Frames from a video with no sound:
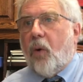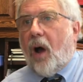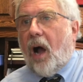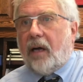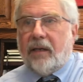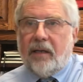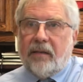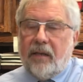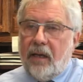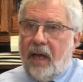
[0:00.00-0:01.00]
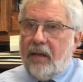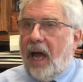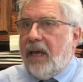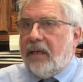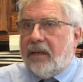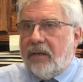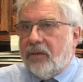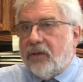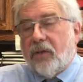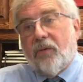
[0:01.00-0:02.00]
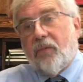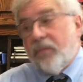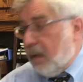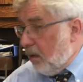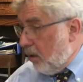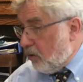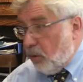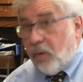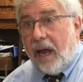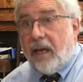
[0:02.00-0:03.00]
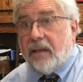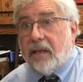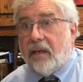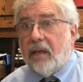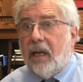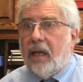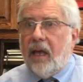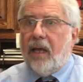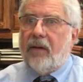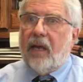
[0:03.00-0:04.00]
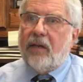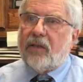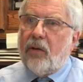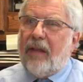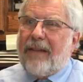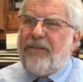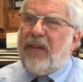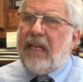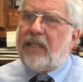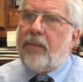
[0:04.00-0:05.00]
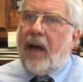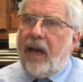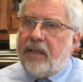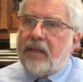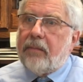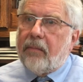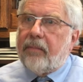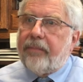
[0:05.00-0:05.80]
walk and to hike and to write and so that feeds my